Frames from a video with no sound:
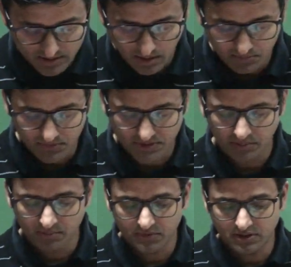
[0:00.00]
Some,
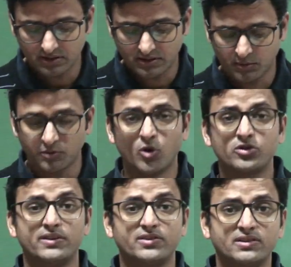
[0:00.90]
some, some of the
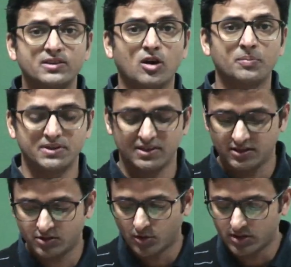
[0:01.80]
most interesting topics in
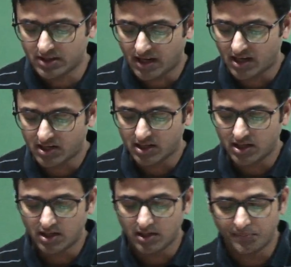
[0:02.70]
this course are
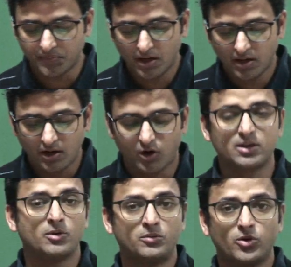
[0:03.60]
um, or
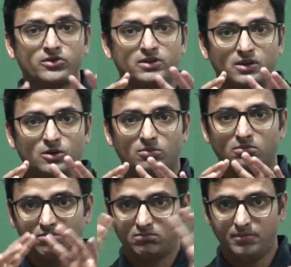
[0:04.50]
some of the most you
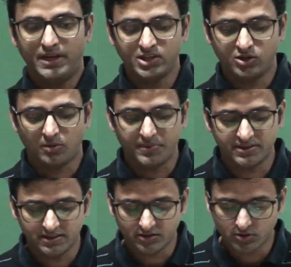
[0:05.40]
know major
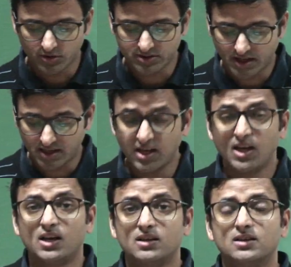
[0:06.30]
topics in this course are
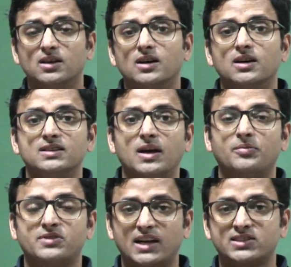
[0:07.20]
uh, the
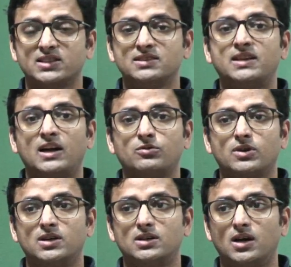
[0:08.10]
abstractions that
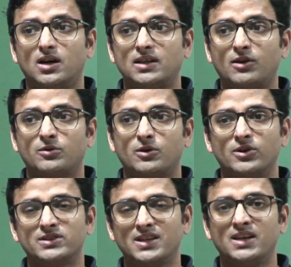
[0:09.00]
were uh, that were
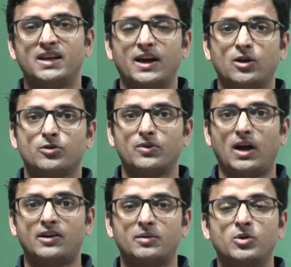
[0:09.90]
originally kind of
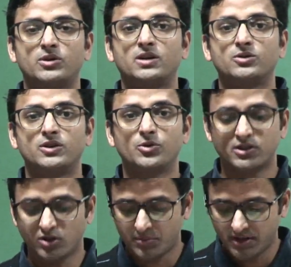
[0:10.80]
attributed to the
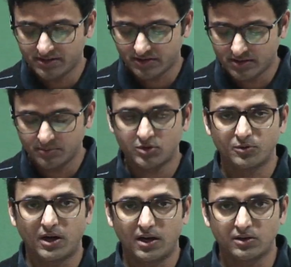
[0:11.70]
Unix operating system.
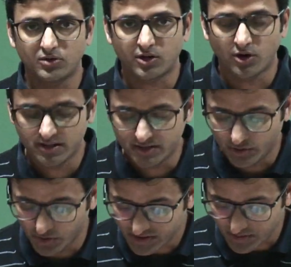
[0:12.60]
So, uh, so I call it the
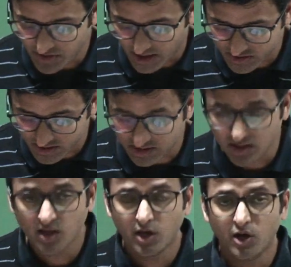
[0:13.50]
Unix abstractions
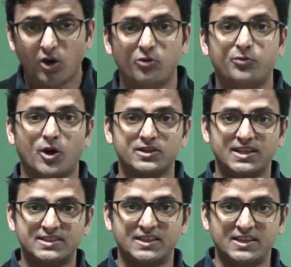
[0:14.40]
of
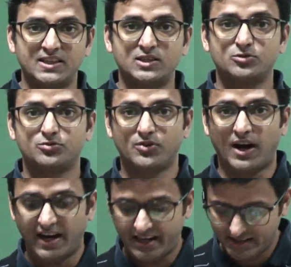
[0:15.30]
processes,
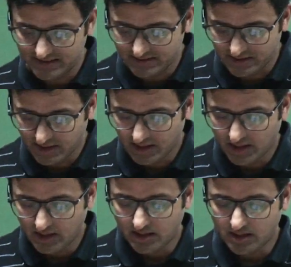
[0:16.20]
files,
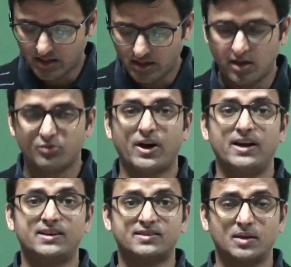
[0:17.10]
uh,
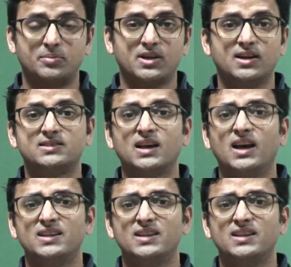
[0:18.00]
file descriptors.